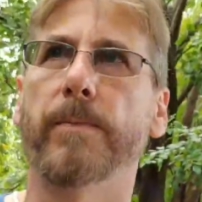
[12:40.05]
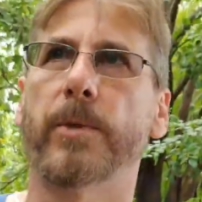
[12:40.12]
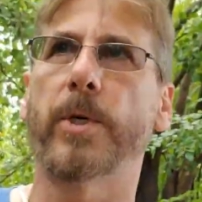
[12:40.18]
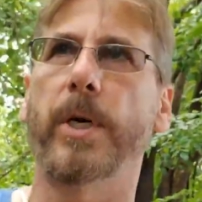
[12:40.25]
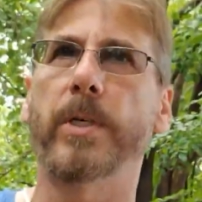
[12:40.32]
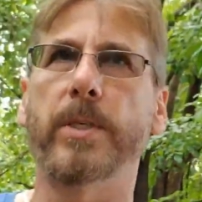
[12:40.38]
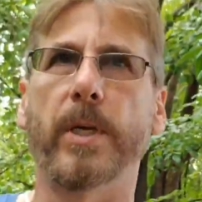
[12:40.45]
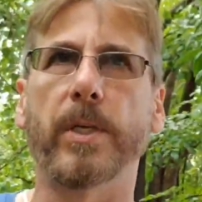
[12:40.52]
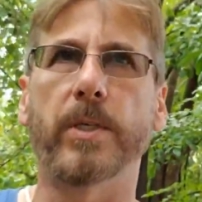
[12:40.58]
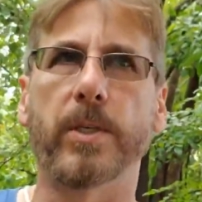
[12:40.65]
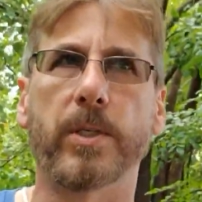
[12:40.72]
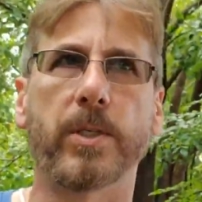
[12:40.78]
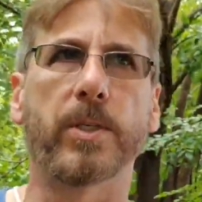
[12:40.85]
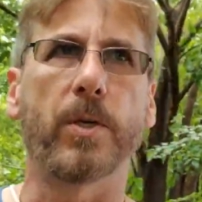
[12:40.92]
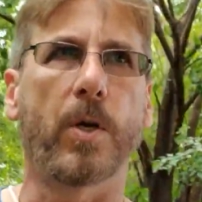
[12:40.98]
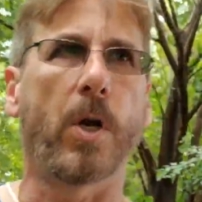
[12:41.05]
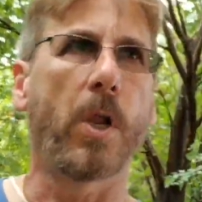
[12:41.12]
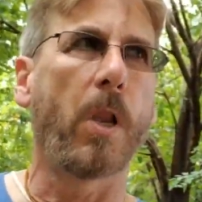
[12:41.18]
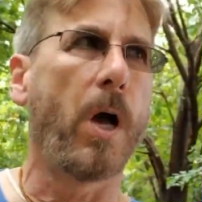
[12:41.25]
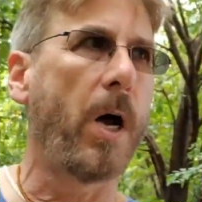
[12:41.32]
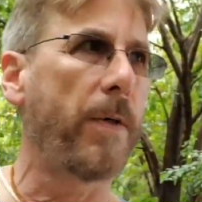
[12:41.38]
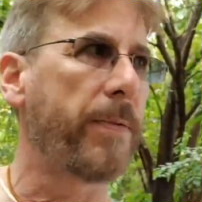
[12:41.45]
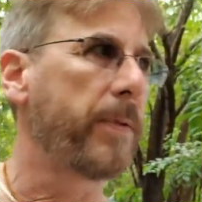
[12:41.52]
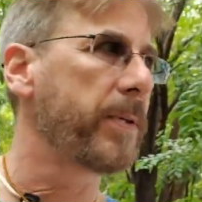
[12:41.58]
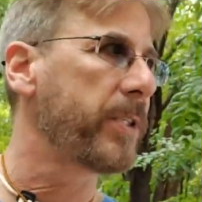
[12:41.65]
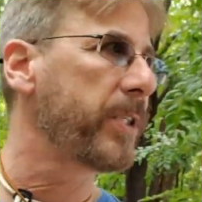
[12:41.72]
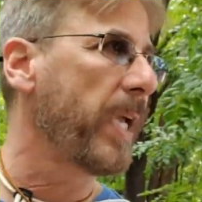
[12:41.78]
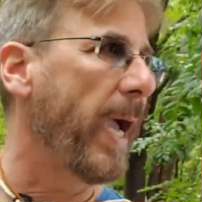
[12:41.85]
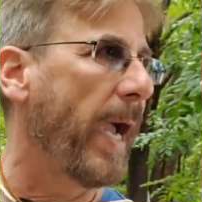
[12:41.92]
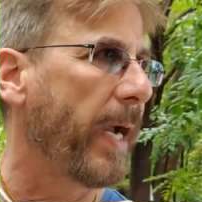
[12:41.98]
translates to cloth
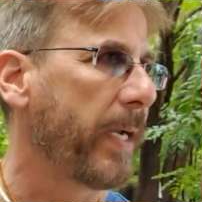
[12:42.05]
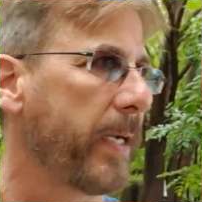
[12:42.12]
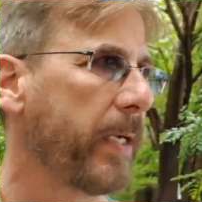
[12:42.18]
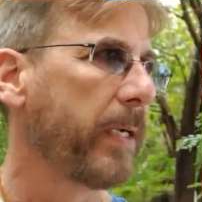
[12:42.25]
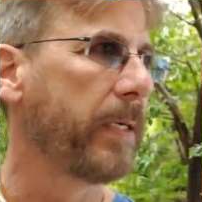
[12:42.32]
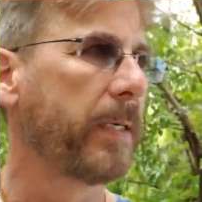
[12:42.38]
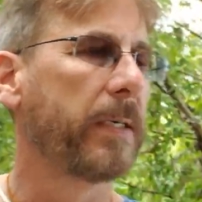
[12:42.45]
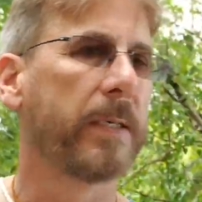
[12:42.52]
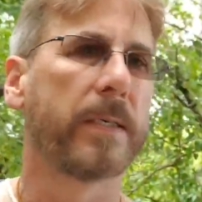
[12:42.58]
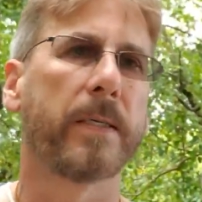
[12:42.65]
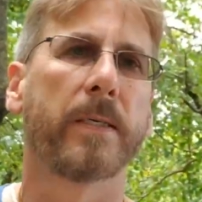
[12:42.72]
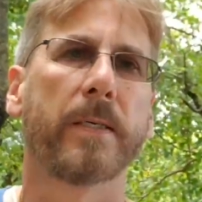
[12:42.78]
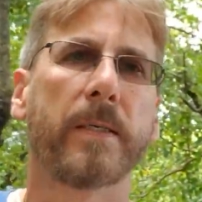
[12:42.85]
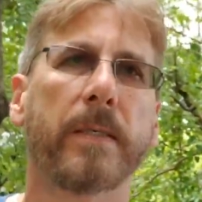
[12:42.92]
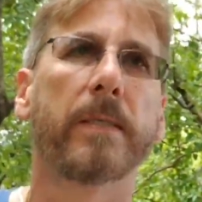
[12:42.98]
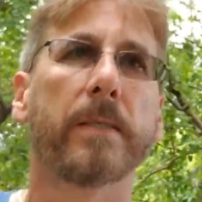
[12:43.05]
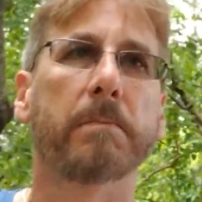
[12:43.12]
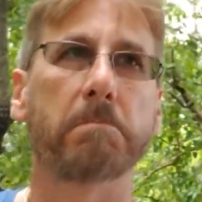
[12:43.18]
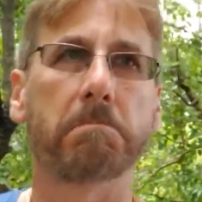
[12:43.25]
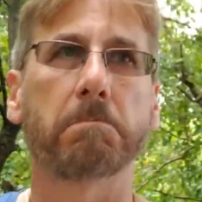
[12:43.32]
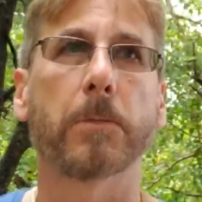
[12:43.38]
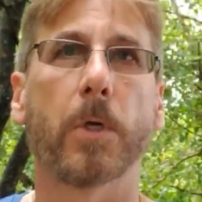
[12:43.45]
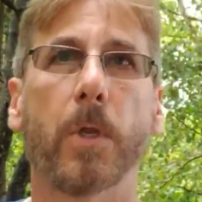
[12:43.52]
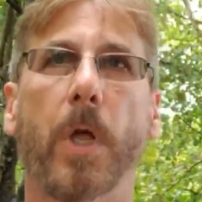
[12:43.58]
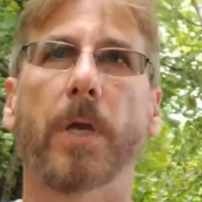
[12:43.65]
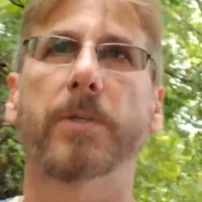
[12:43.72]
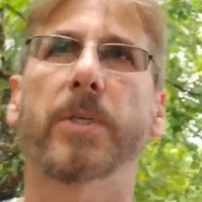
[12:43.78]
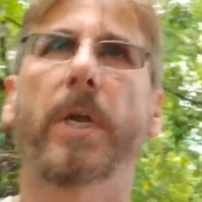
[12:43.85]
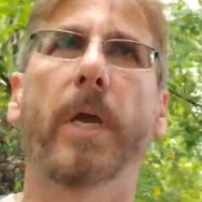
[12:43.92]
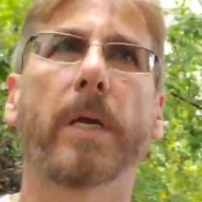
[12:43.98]
sack.
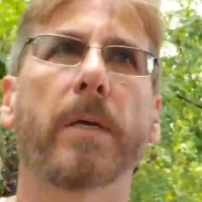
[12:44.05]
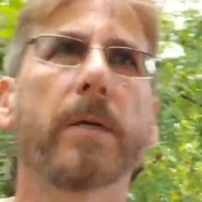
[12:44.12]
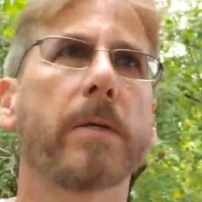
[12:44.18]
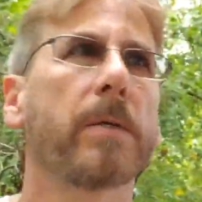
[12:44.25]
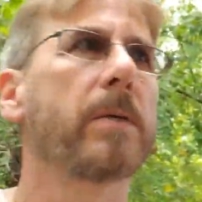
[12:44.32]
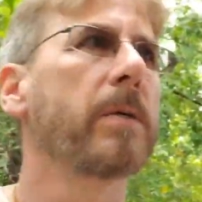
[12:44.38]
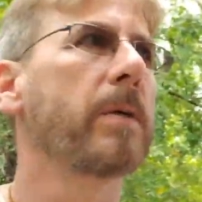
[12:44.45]
Cloth sack.